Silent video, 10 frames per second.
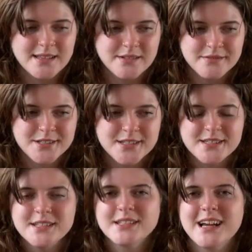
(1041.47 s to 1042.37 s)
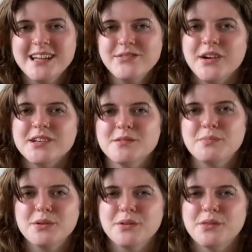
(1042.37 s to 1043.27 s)
it was just, it's kind of hard to
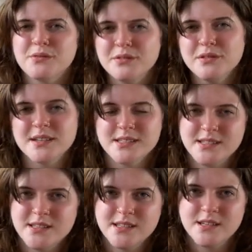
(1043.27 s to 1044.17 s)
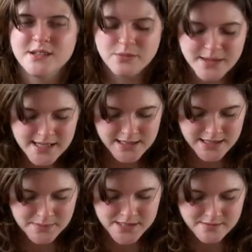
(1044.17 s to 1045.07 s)
pull through because the tweed
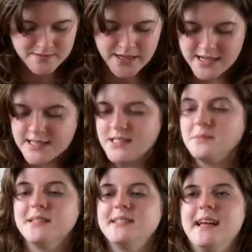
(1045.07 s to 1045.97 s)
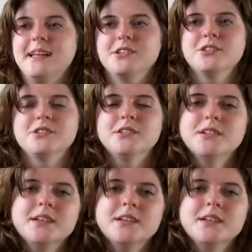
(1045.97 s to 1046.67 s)
lumps are very substantial,